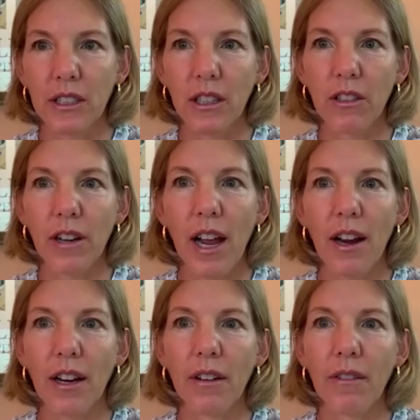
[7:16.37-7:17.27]
to learn how
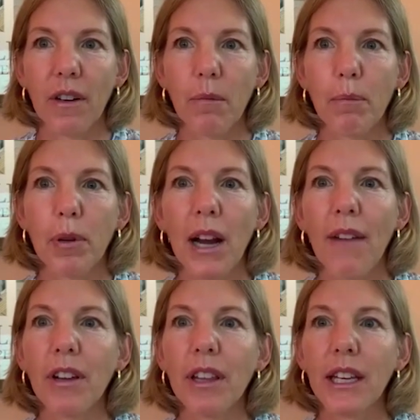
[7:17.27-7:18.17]
to put
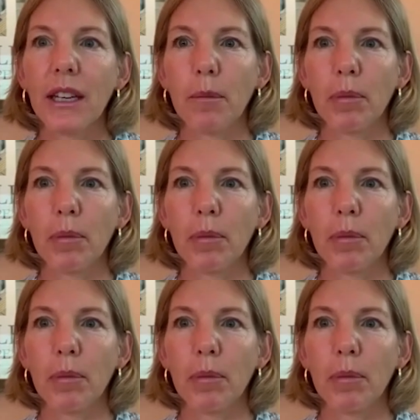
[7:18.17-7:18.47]
everything into